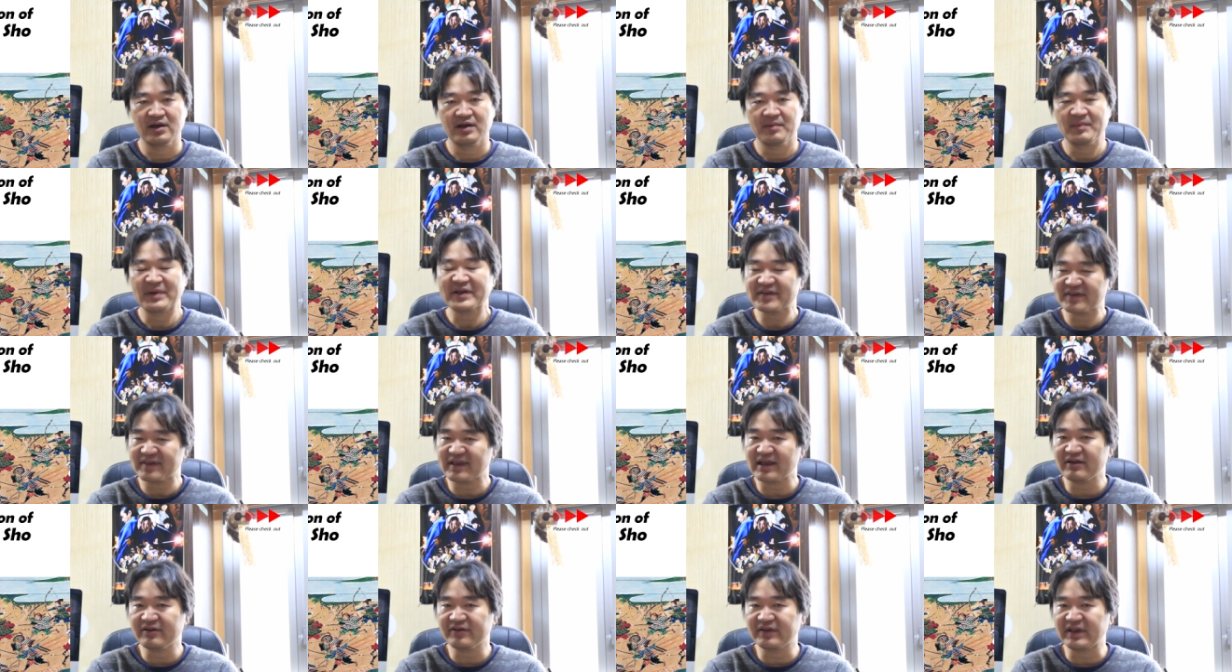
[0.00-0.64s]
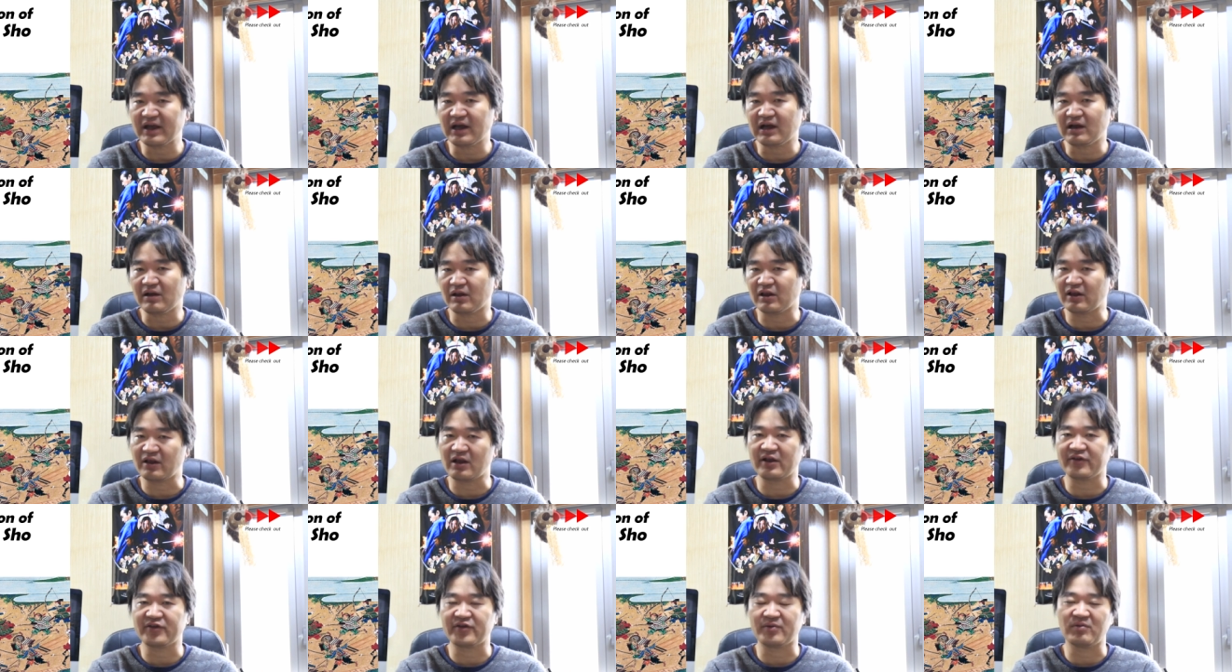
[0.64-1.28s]
But still, there are
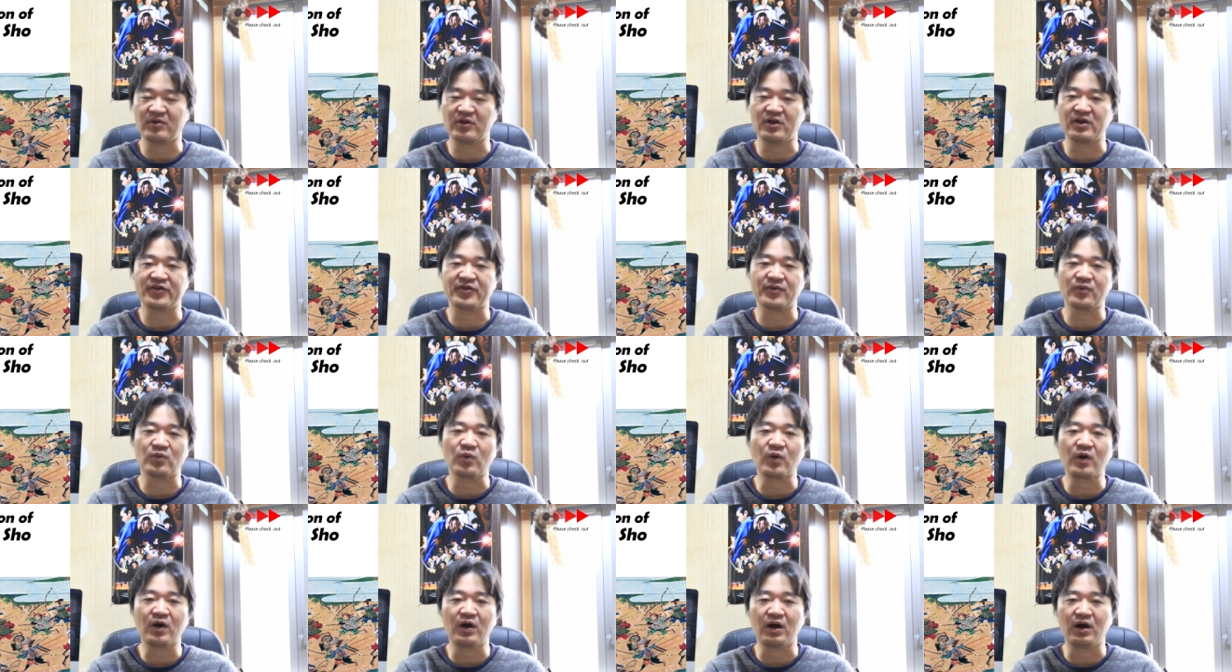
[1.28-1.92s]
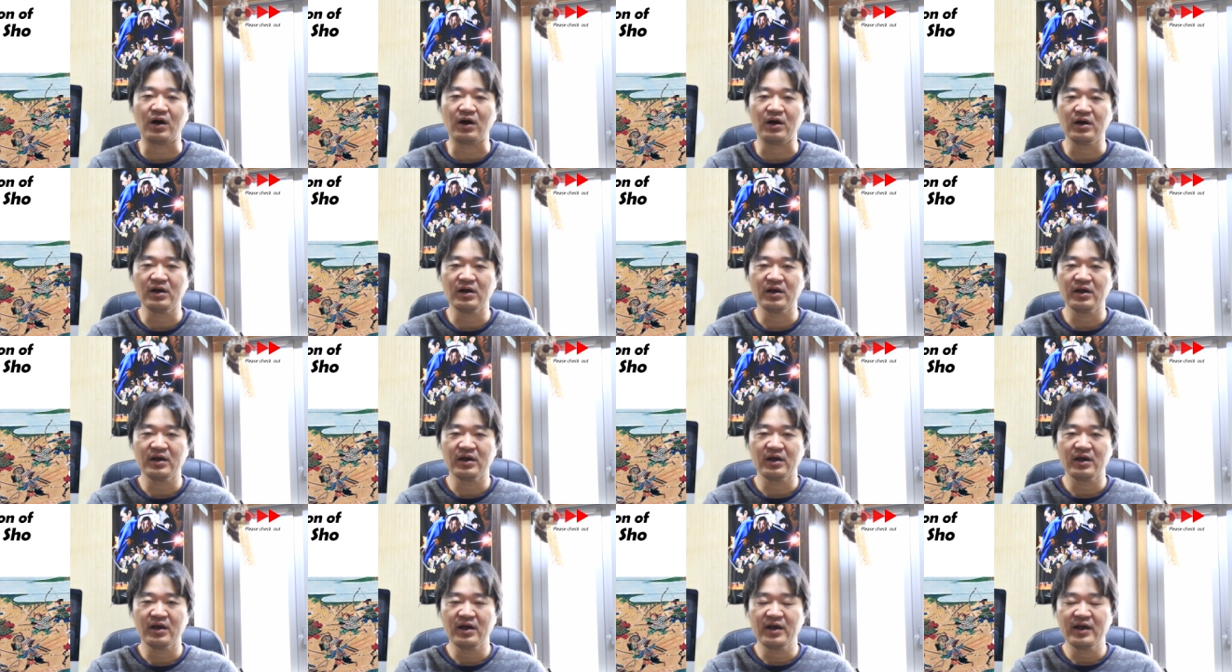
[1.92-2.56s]
lots of lots of war.
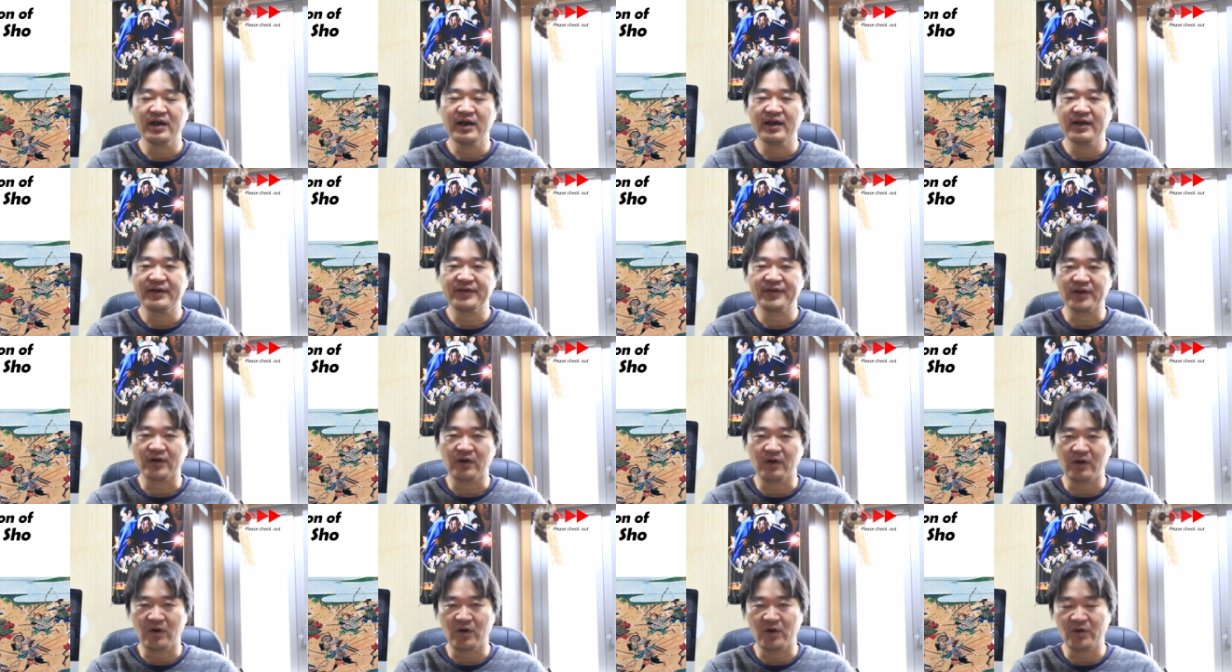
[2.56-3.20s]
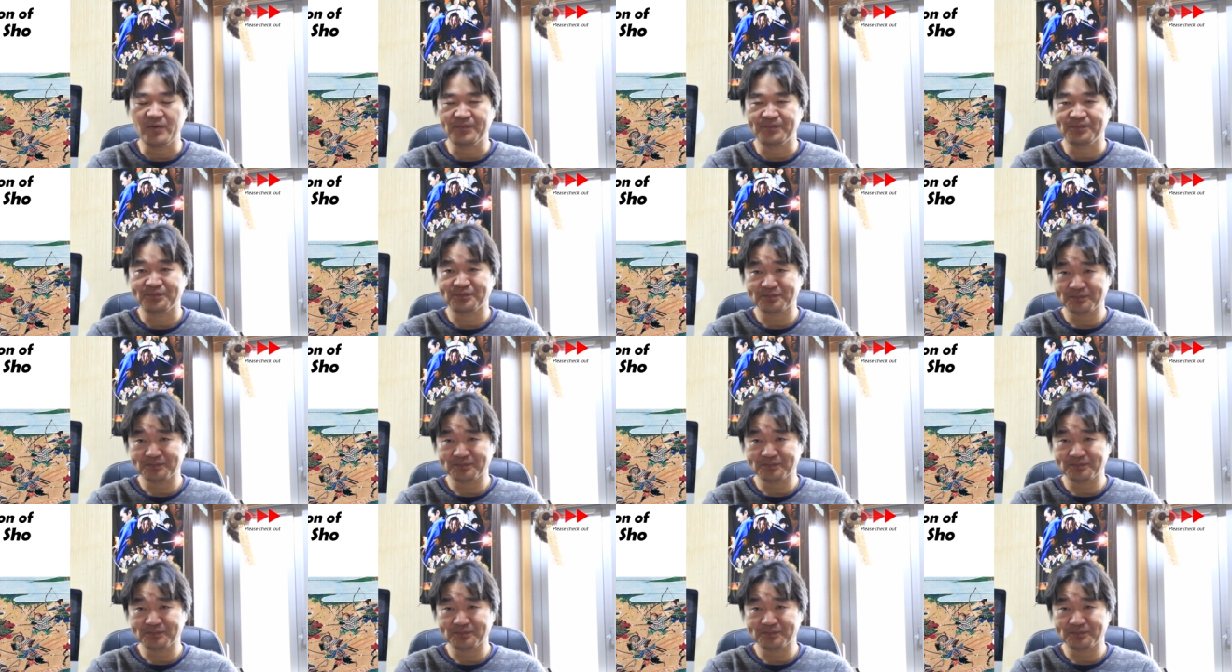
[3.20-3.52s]
So,